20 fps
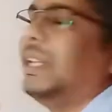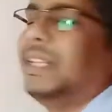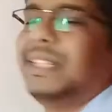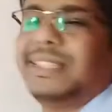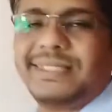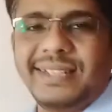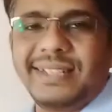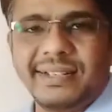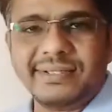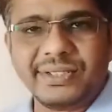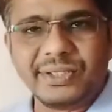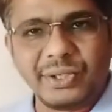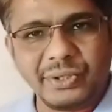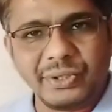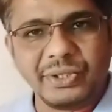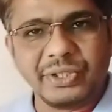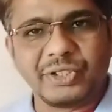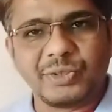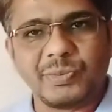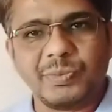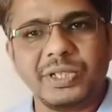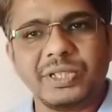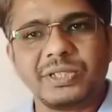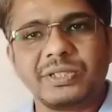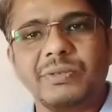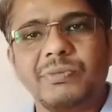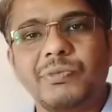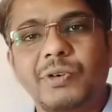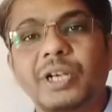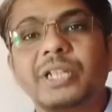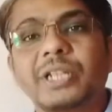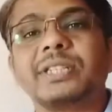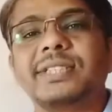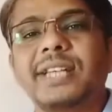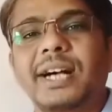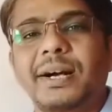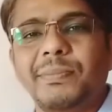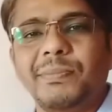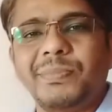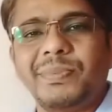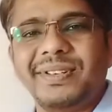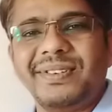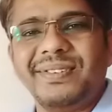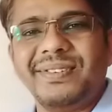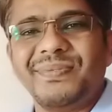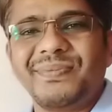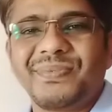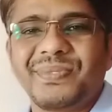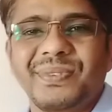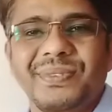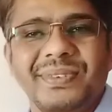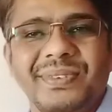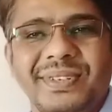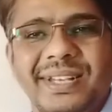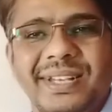if 1 is there in the units place, for example,